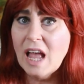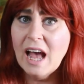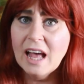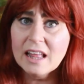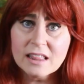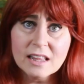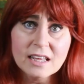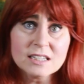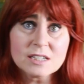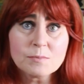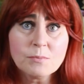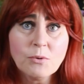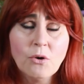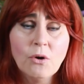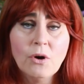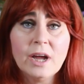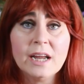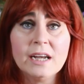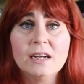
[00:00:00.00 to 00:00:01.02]
at this
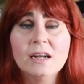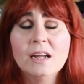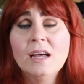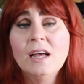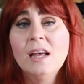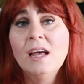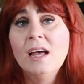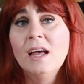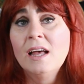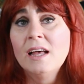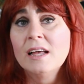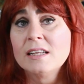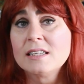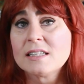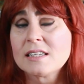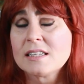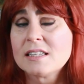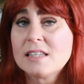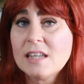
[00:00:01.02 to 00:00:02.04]
point,
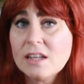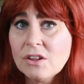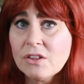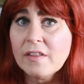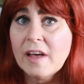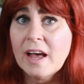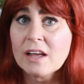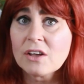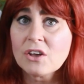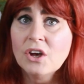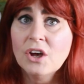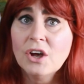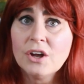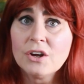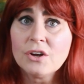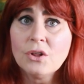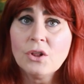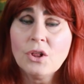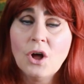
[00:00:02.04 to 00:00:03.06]
still that
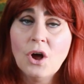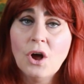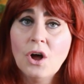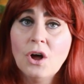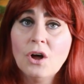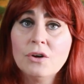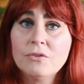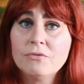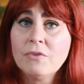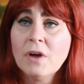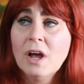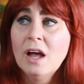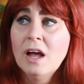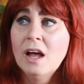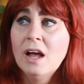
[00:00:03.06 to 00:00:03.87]
kernel of